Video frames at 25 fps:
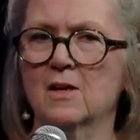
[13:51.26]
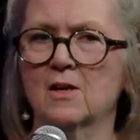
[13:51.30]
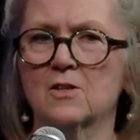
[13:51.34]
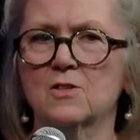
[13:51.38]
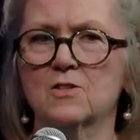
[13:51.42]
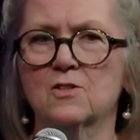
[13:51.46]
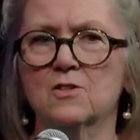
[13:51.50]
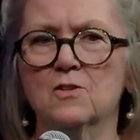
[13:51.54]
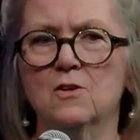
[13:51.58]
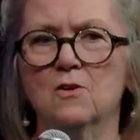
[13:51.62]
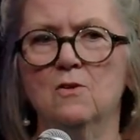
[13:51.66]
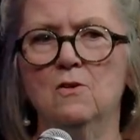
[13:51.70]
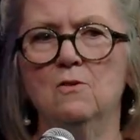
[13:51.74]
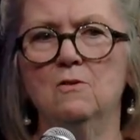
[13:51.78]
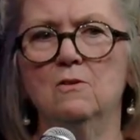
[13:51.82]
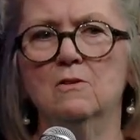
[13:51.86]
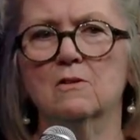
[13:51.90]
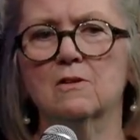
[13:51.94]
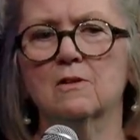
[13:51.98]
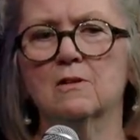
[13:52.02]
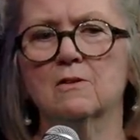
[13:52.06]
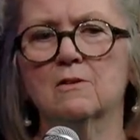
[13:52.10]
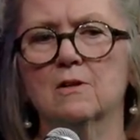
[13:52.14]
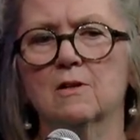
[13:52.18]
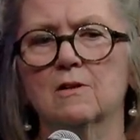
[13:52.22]

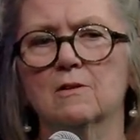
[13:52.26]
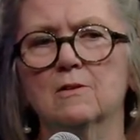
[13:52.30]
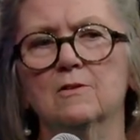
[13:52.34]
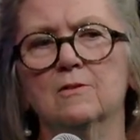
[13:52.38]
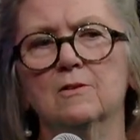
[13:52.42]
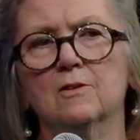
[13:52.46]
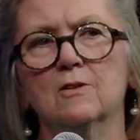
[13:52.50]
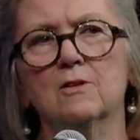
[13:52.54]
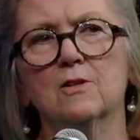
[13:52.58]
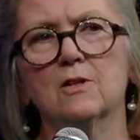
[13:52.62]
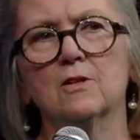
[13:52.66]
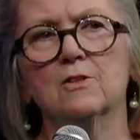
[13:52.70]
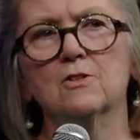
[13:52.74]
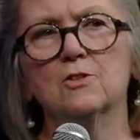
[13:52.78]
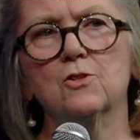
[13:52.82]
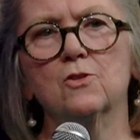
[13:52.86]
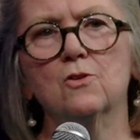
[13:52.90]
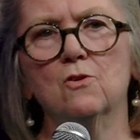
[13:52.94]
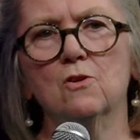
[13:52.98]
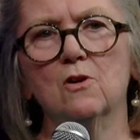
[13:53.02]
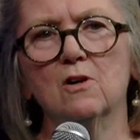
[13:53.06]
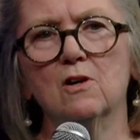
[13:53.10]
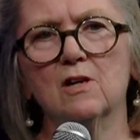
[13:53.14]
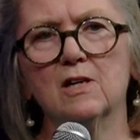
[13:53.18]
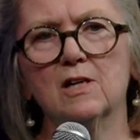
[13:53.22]
So
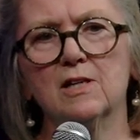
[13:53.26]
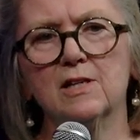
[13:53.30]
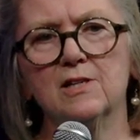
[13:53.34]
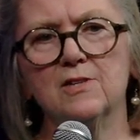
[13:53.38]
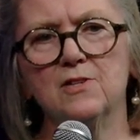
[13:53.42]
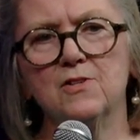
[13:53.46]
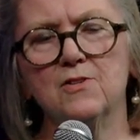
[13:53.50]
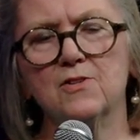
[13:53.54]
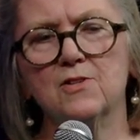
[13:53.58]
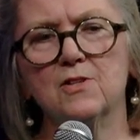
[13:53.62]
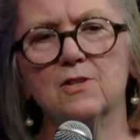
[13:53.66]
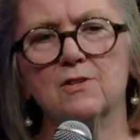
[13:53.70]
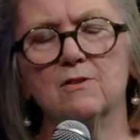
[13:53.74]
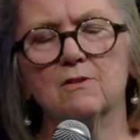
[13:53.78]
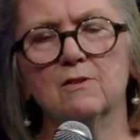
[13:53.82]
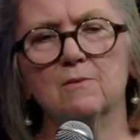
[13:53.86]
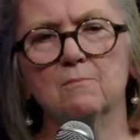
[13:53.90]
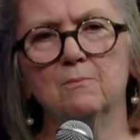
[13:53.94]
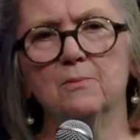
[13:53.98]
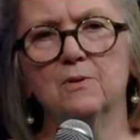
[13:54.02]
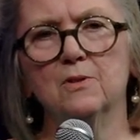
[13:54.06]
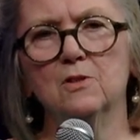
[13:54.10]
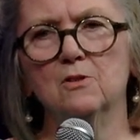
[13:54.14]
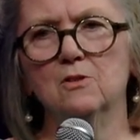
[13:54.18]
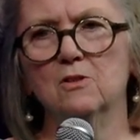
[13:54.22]
Taurus, the
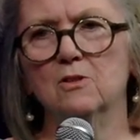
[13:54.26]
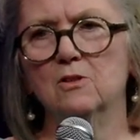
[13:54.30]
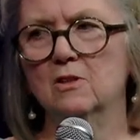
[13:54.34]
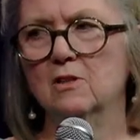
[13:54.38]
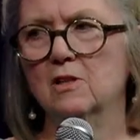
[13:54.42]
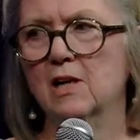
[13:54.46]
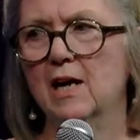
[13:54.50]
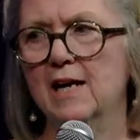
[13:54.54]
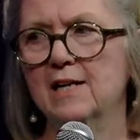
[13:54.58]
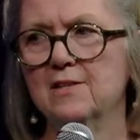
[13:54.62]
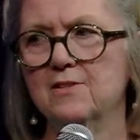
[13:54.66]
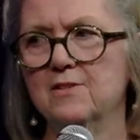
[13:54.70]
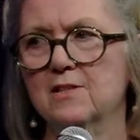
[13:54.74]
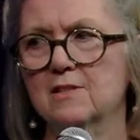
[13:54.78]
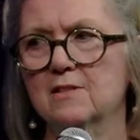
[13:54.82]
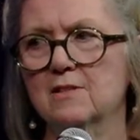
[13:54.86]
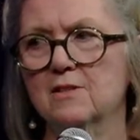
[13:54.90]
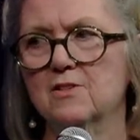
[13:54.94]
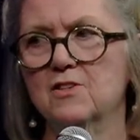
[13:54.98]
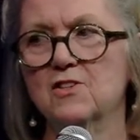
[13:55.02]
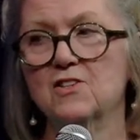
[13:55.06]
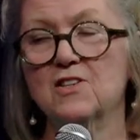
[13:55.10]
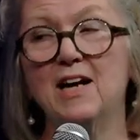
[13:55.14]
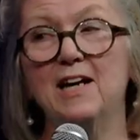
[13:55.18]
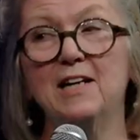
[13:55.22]
bull, as a
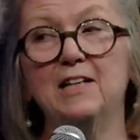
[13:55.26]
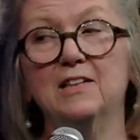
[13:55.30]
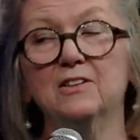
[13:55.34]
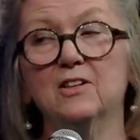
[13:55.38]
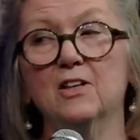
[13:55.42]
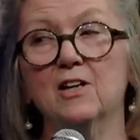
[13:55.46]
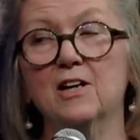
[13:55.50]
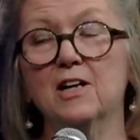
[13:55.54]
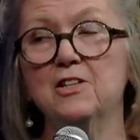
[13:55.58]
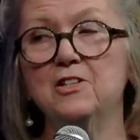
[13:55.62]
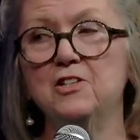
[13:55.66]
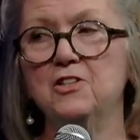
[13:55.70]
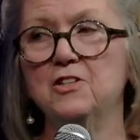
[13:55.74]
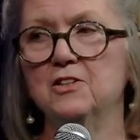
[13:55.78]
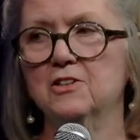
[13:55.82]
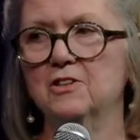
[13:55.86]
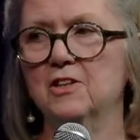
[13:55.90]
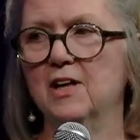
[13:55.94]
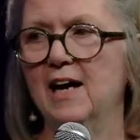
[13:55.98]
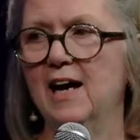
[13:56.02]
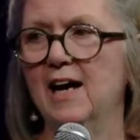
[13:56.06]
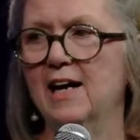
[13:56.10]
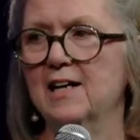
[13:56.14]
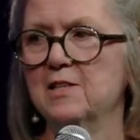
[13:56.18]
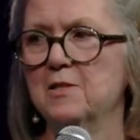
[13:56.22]
psychological
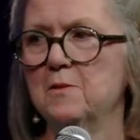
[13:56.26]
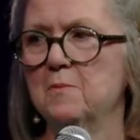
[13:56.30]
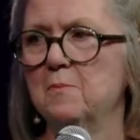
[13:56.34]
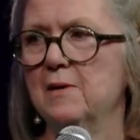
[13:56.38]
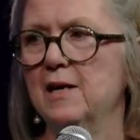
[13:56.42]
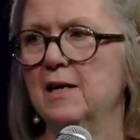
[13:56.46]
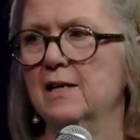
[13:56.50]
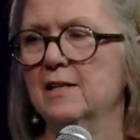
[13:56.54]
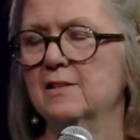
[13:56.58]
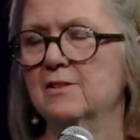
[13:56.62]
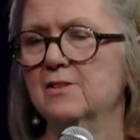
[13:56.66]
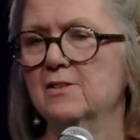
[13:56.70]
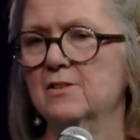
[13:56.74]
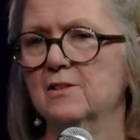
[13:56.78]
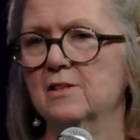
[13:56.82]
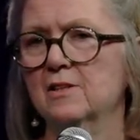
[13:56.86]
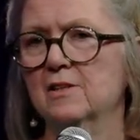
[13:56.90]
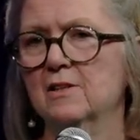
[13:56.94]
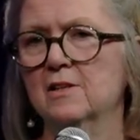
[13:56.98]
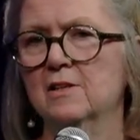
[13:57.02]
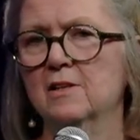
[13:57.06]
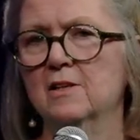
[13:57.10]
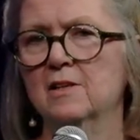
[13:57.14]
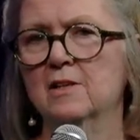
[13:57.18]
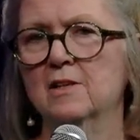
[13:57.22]
aspect,
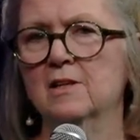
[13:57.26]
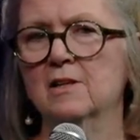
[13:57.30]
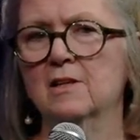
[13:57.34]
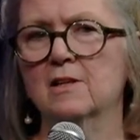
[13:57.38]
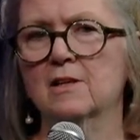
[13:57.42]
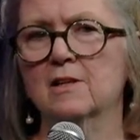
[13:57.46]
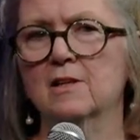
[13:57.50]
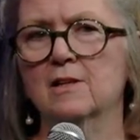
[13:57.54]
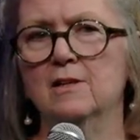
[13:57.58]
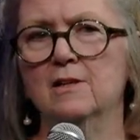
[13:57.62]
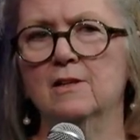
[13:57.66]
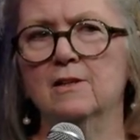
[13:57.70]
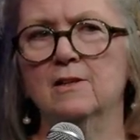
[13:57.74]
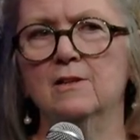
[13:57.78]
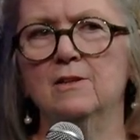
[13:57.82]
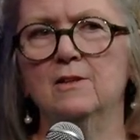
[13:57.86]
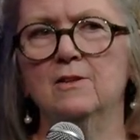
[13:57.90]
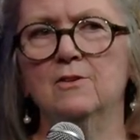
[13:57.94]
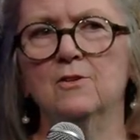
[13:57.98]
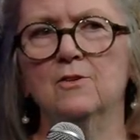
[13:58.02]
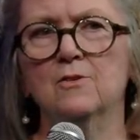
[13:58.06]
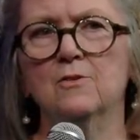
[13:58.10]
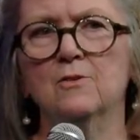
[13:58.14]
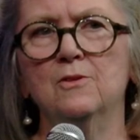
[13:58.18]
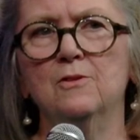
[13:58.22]
you
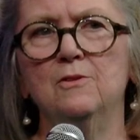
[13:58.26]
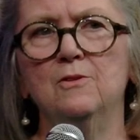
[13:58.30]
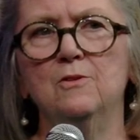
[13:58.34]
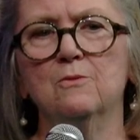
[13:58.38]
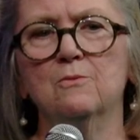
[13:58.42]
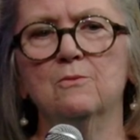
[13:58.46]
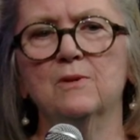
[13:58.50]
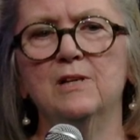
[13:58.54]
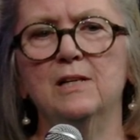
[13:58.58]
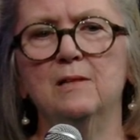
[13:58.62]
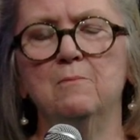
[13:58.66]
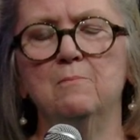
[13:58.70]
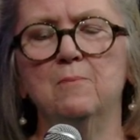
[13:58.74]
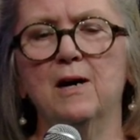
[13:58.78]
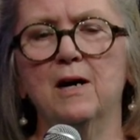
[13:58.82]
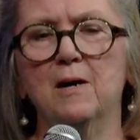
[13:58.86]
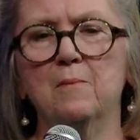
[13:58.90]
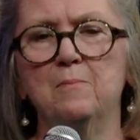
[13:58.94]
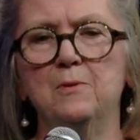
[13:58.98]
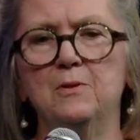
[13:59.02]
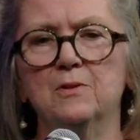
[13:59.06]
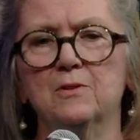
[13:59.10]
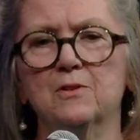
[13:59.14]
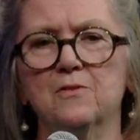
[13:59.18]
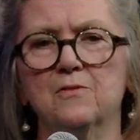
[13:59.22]
know, you read
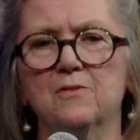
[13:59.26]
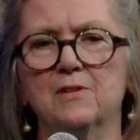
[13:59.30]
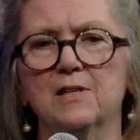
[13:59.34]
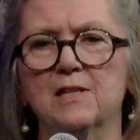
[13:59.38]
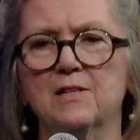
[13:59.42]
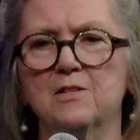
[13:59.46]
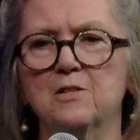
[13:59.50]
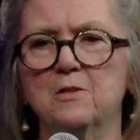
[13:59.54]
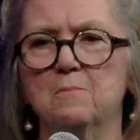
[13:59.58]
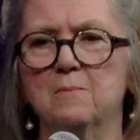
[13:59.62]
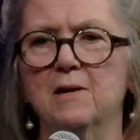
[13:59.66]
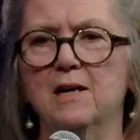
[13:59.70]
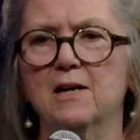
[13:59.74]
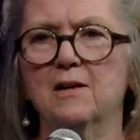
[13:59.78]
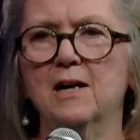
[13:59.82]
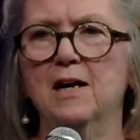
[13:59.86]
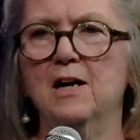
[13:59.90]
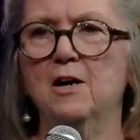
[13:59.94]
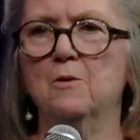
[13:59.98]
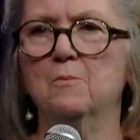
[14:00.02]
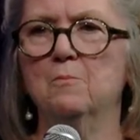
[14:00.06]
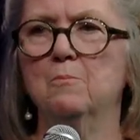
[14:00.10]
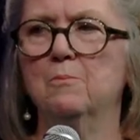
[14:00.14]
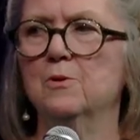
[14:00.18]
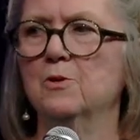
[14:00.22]
popular things about
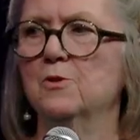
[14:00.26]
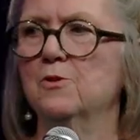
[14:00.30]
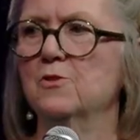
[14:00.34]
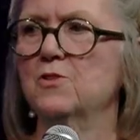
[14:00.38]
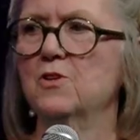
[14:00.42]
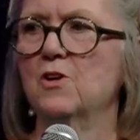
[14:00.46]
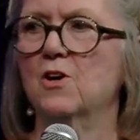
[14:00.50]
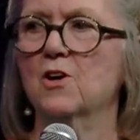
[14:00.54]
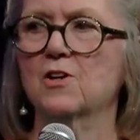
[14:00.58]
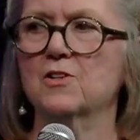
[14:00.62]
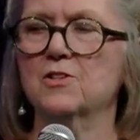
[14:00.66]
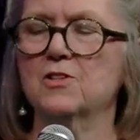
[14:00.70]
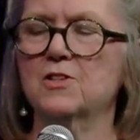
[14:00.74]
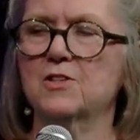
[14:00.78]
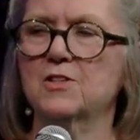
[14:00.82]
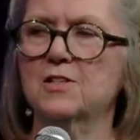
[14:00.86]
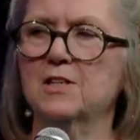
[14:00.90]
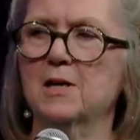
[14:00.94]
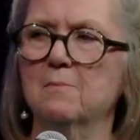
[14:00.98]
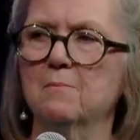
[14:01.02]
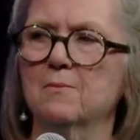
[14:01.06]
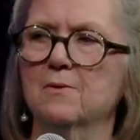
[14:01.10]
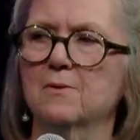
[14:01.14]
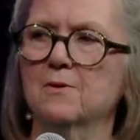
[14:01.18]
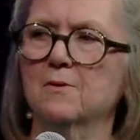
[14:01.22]
how bulls are
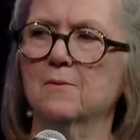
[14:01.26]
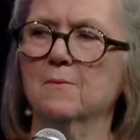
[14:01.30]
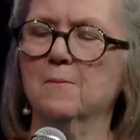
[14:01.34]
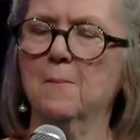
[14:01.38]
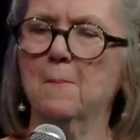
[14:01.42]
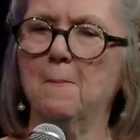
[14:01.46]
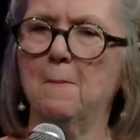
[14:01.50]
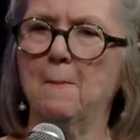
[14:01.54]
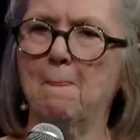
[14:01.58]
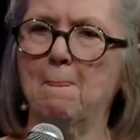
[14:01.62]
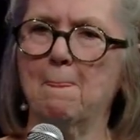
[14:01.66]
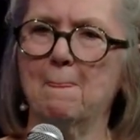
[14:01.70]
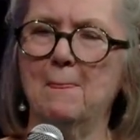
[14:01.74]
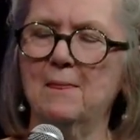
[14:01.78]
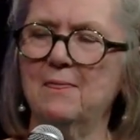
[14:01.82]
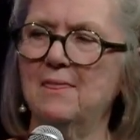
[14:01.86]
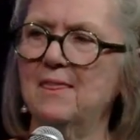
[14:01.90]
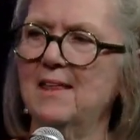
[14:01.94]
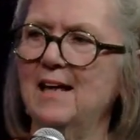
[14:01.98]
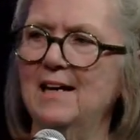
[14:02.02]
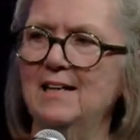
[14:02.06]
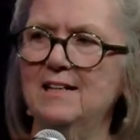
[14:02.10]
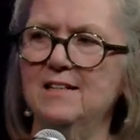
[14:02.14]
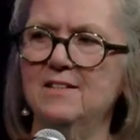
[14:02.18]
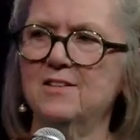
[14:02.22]
stubborn, but
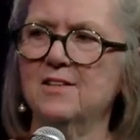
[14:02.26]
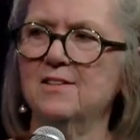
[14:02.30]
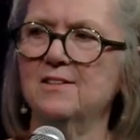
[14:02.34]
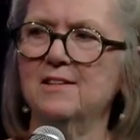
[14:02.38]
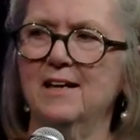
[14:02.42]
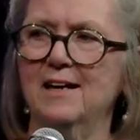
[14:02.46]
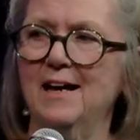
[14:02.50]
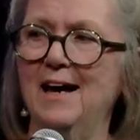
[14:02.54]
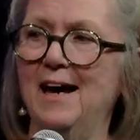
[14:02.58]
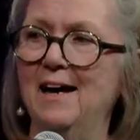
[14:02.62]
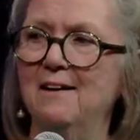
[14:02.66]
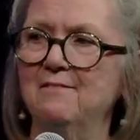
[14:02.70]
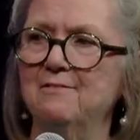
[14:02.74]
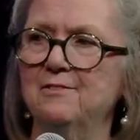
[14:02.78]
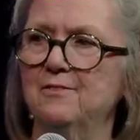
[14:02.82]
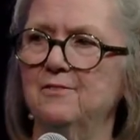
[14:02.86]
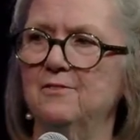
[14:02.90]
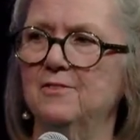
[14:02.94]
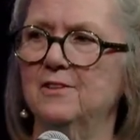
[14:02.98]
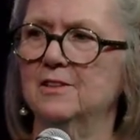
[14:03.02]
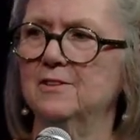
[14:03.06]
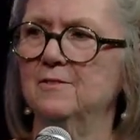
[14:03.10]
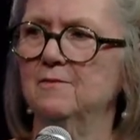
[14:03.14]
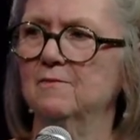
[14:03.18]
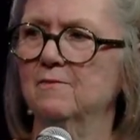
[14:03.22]
that isn't the half of
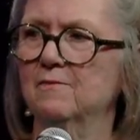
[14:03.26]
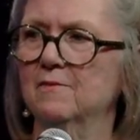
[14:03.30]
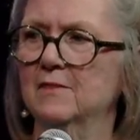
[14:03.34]
it.